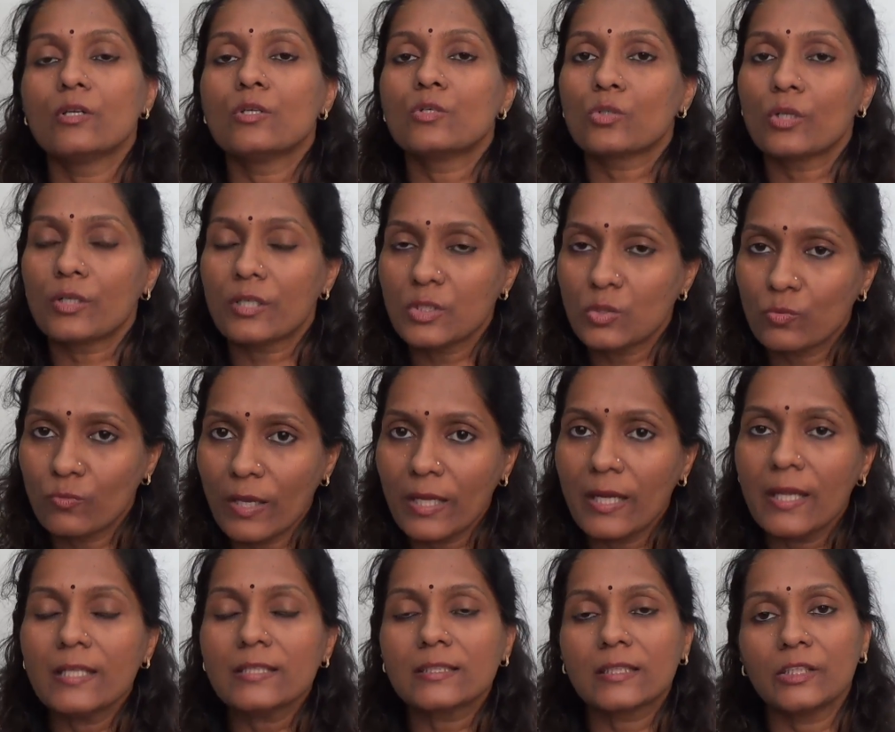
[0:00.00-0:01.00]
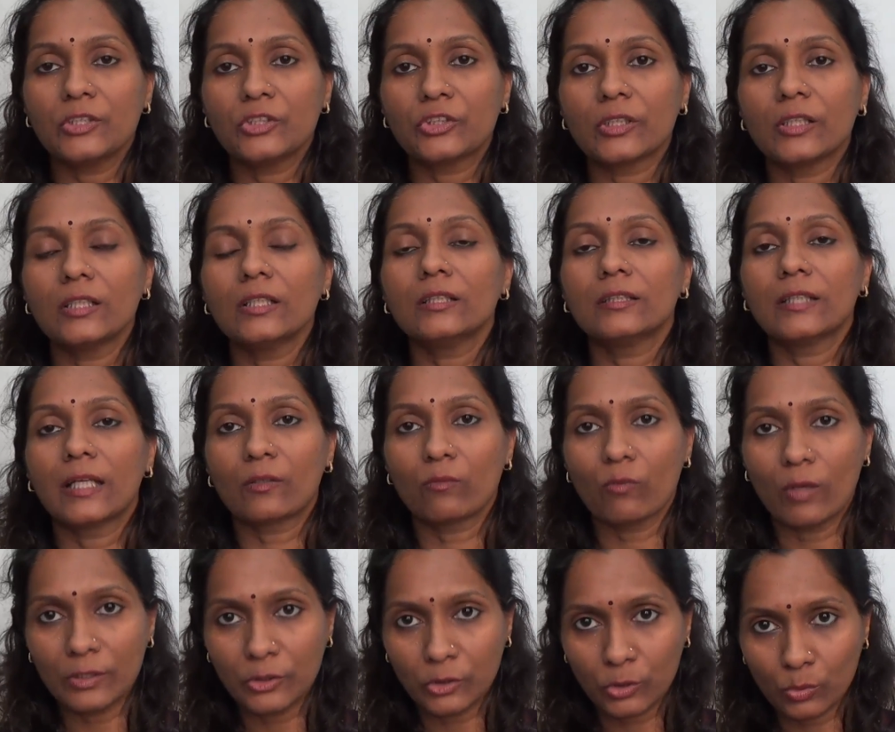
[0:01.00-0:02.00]
So it is very essential that
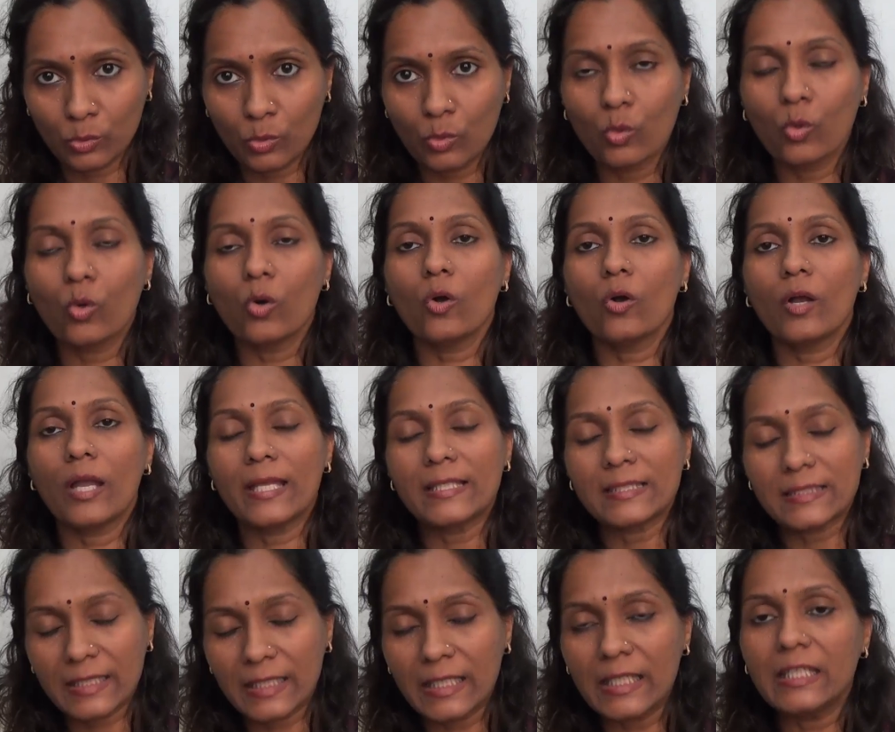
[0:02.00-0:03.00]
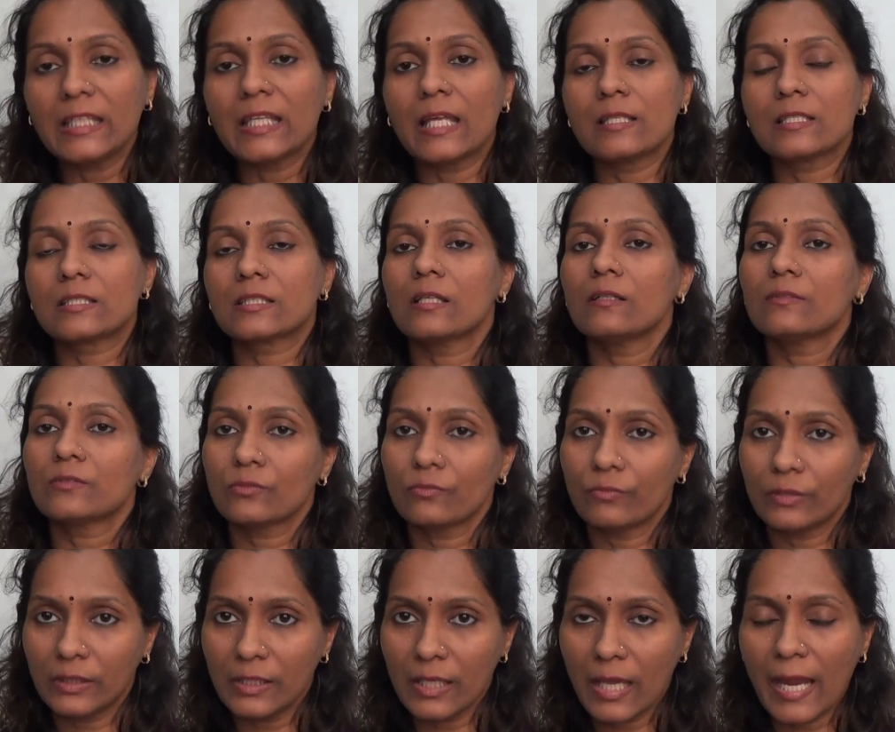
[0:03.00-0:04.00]
one should go and screen themselves
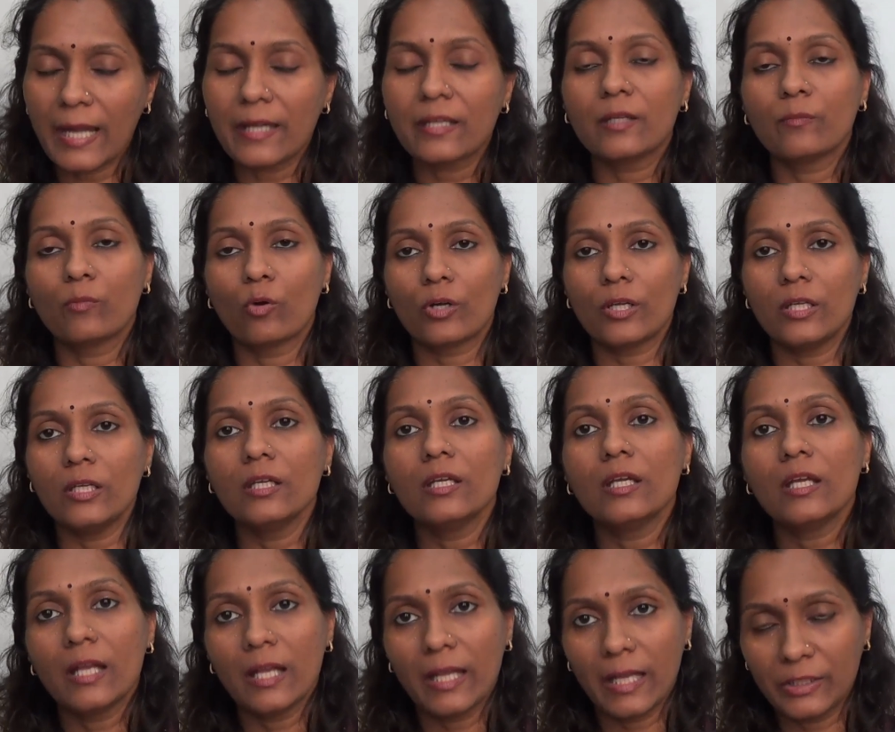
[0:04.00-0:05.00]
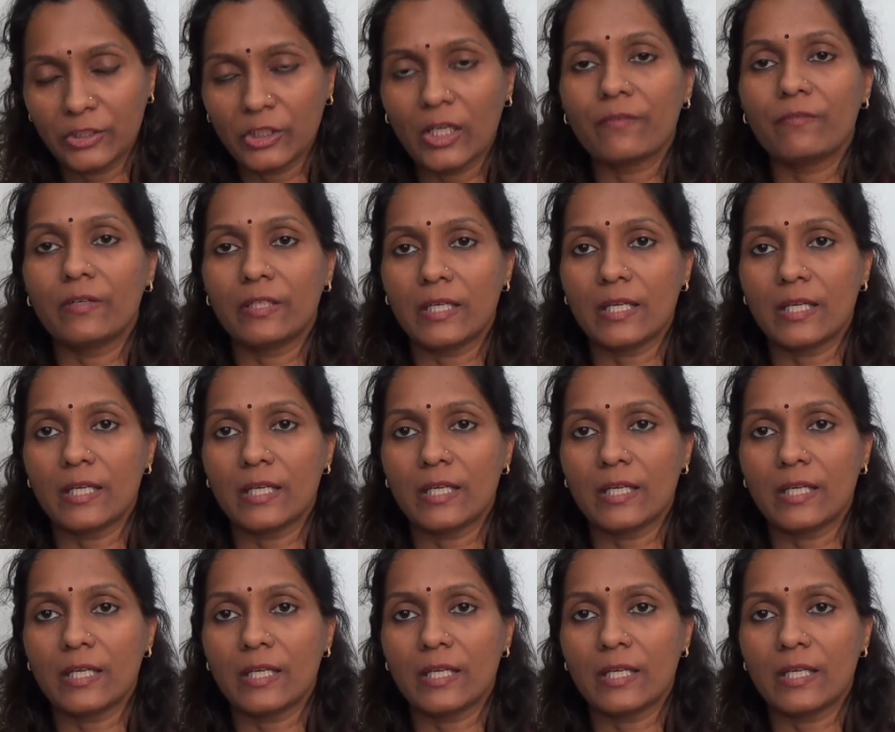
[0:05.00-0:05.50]
with the antibody HIV